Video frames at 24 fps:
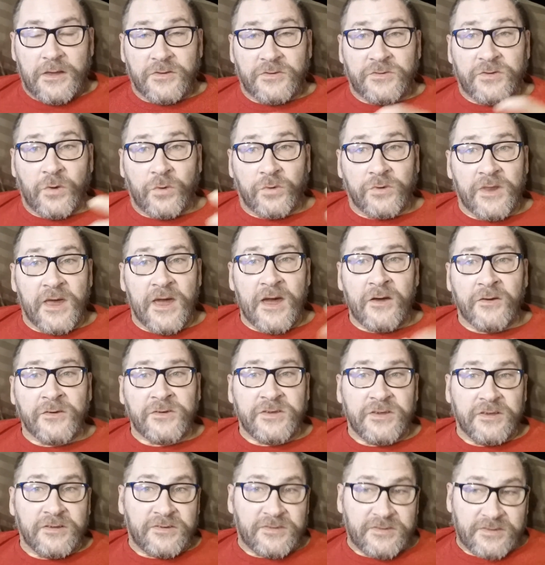So now
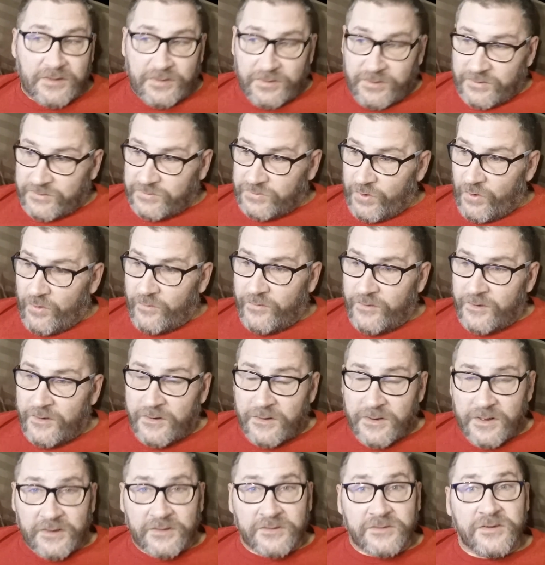she looks
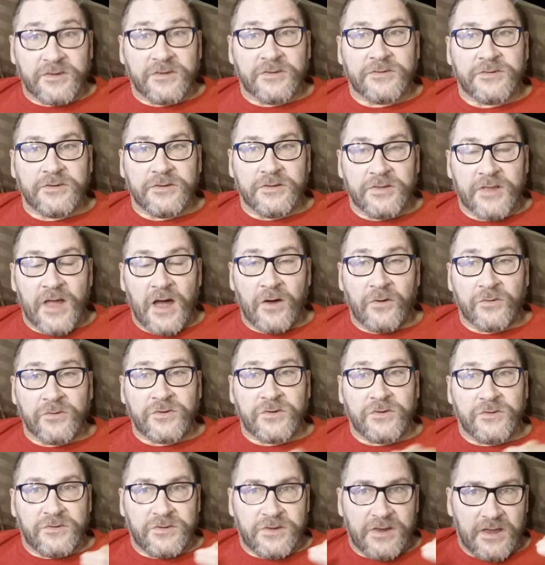over and says, now
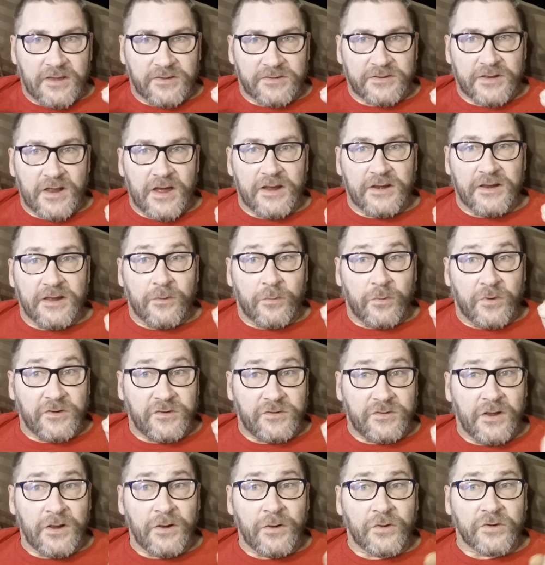she has an idea what
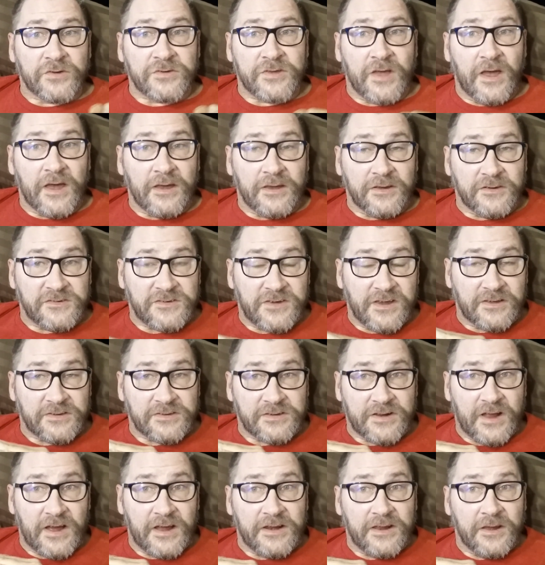she looks like. She
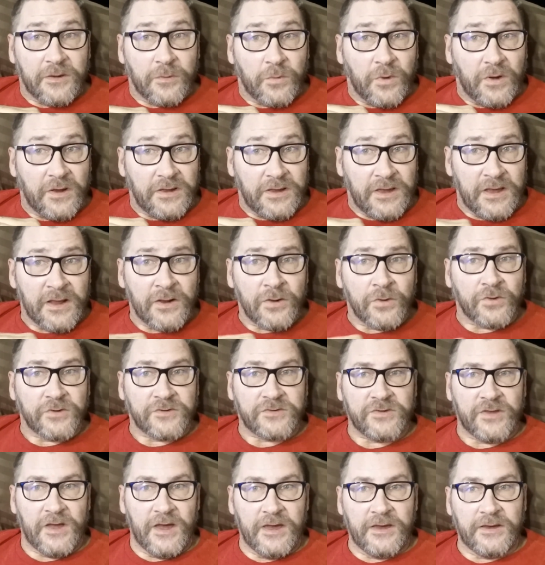has an idea what he
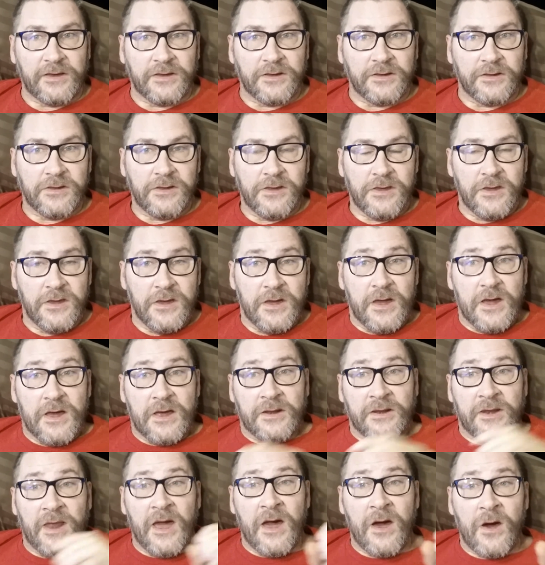looks like.
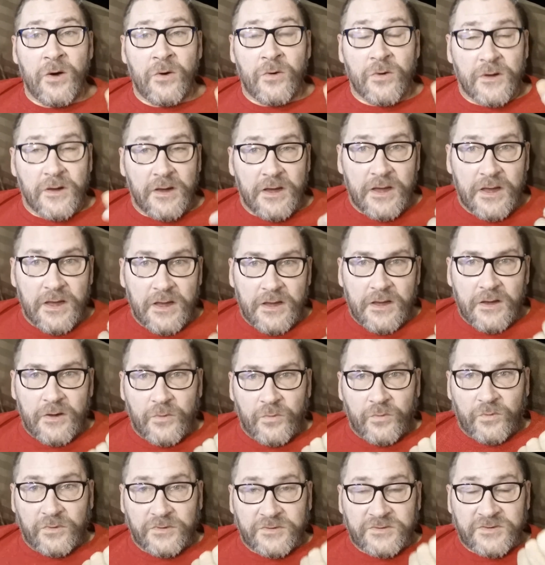Now,
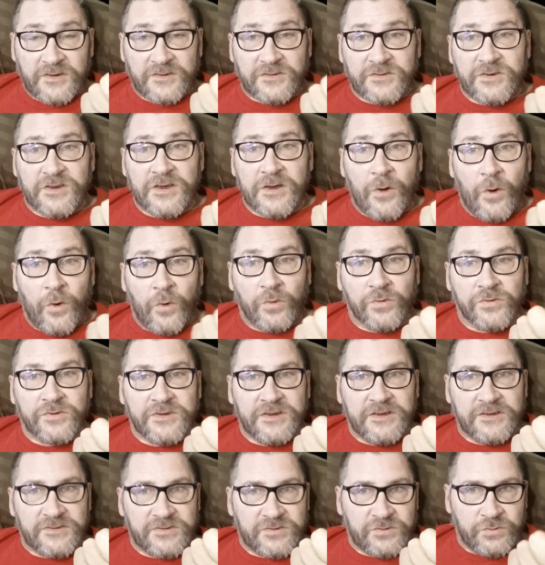since she holds
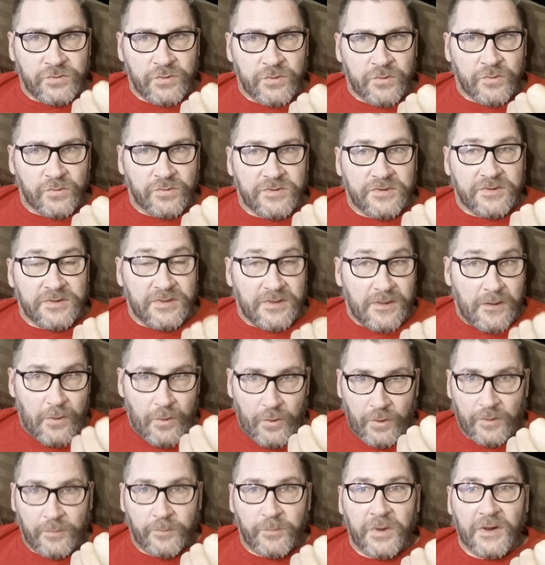these truths,
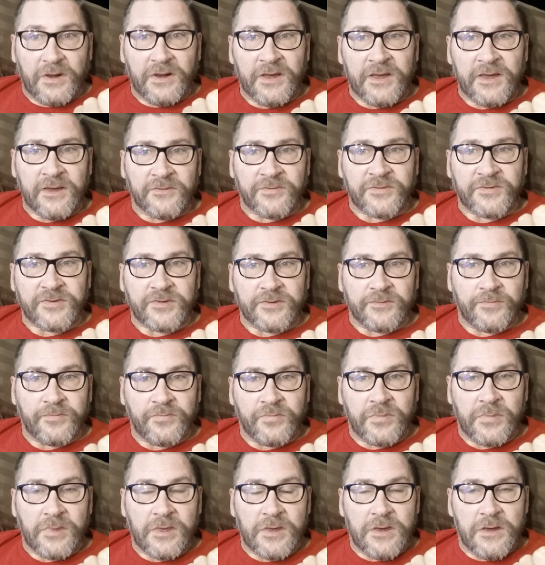her beliefs,
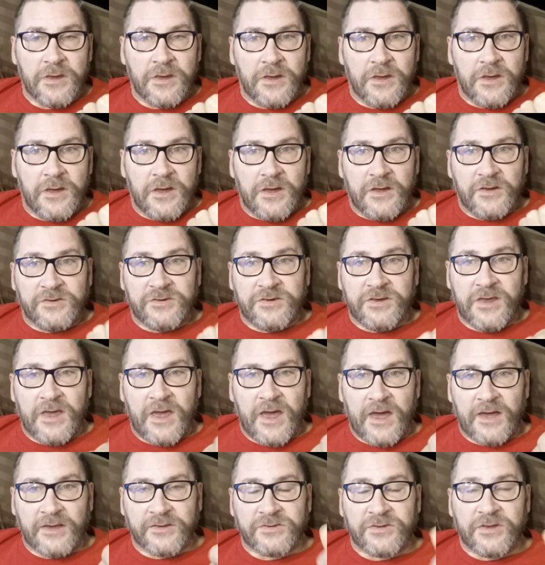she
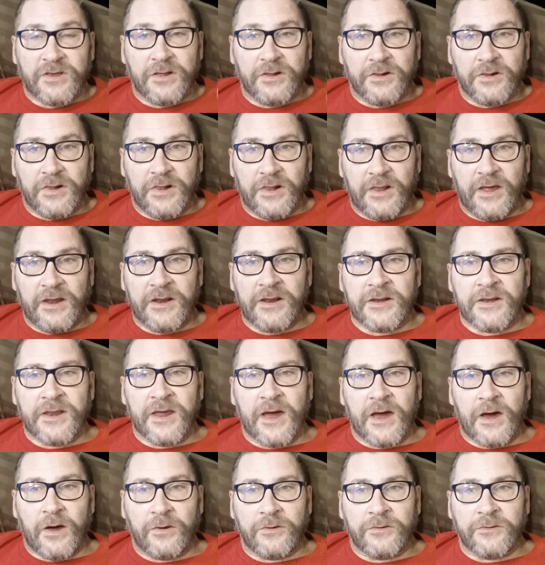has to let it
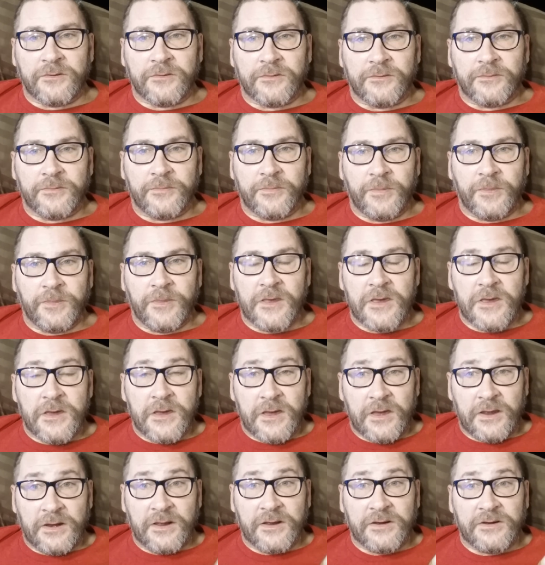down
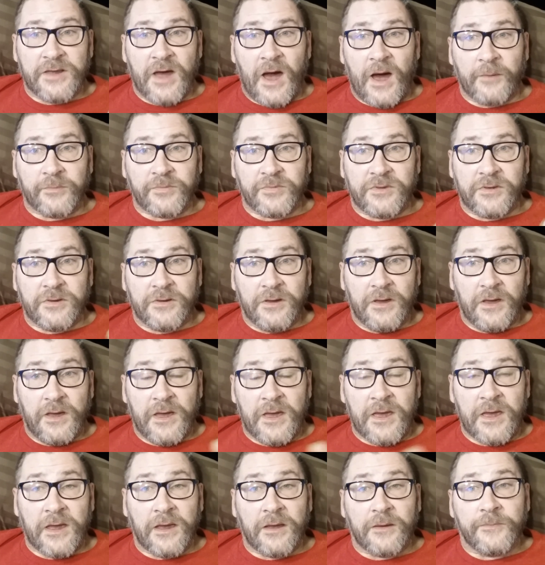and adopt,
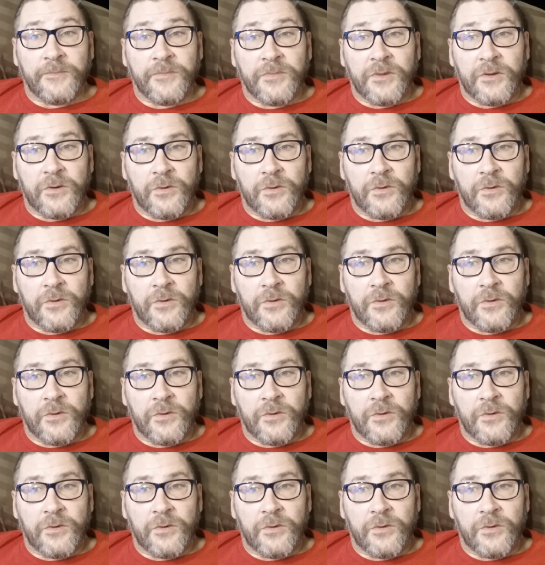hey,